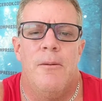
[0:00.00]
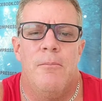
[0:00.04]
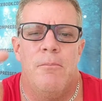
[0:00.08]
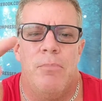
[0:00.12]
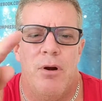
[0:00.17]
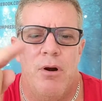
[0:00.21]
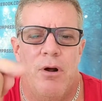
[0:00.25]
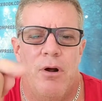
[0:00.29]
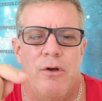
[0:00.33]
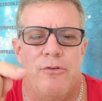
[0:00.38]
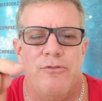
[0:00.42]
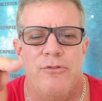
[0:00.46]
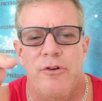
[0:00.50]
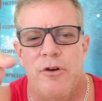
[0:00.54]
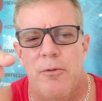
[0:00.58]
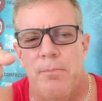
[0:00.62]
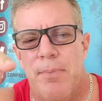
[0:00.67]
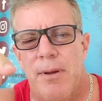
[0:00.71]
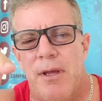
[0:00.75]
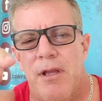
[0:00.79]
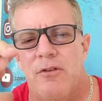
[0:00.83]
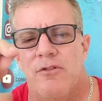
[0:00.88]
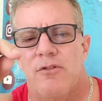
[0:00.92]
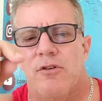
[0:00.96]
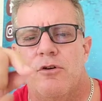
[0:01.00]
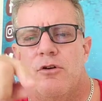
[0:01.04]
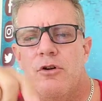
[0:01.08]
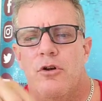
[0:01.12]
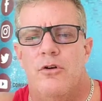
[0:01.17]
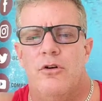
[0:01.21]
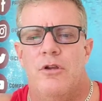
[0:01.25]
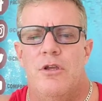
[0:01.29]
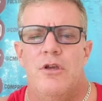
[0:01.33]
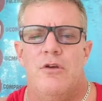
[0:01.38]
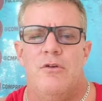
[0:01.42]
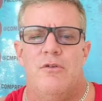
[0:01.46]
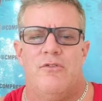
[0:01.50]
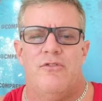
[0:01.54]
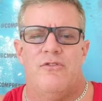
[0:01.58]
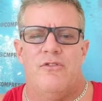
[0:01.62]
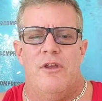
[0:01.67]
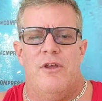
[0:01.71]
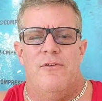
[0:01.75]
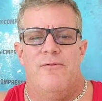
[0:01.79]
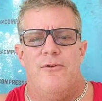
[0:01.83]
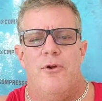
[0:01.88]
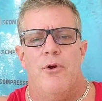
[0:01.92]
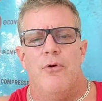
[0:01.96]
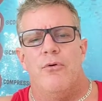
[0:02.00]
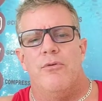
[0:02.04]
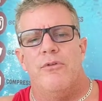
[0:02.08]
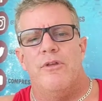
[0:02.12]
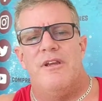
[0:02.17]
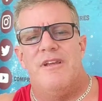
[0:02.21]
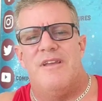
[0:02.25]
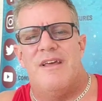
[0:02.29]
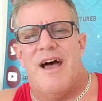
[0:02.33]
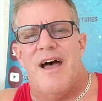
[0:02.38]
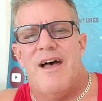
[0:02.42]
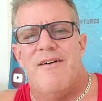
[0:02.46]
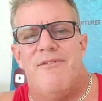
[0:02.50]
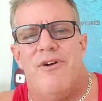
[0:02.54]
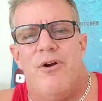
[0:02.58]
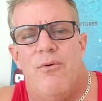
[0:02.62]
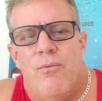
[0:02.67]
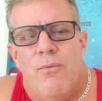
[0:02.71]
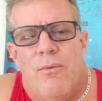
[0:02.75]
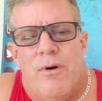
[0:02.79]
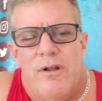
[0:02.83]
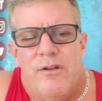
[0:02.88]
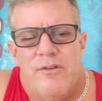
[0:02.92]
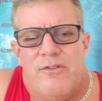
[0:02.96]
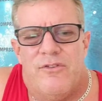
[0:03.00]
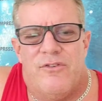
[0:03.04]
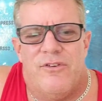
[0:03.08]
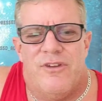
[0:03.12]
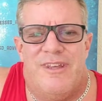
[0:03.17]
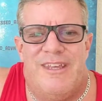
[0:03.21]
But it also depends on your use. If you're only diving it once a